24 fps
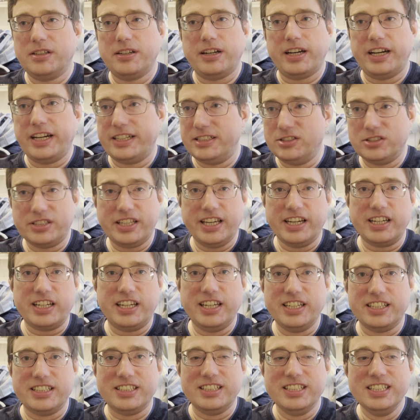I just can't
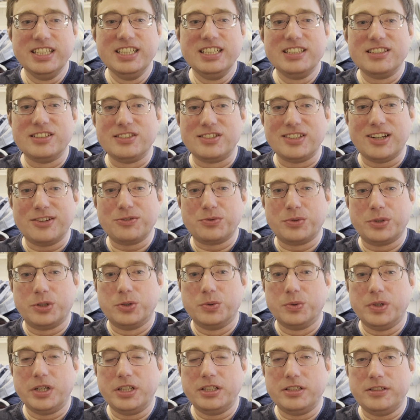get the software to
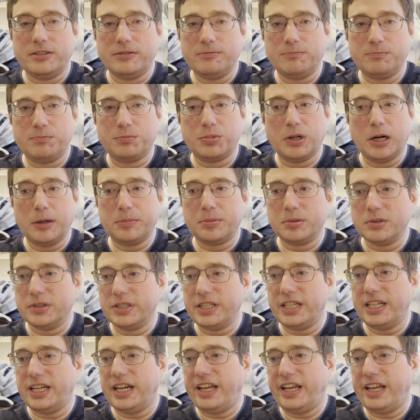run properly,